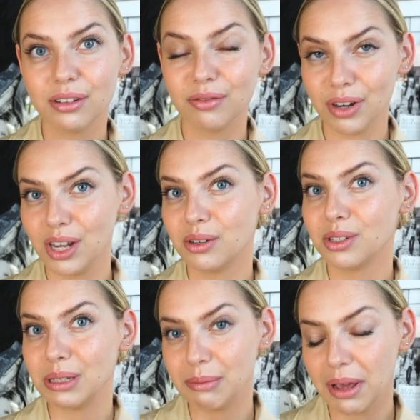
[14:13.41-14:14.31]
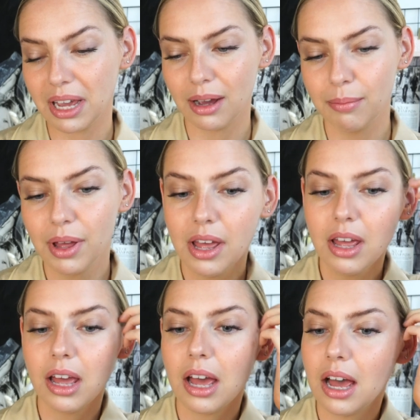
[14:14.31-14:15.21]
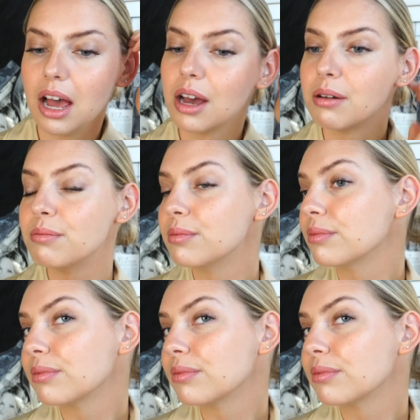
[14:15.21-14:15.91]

video's makeup. Yeah,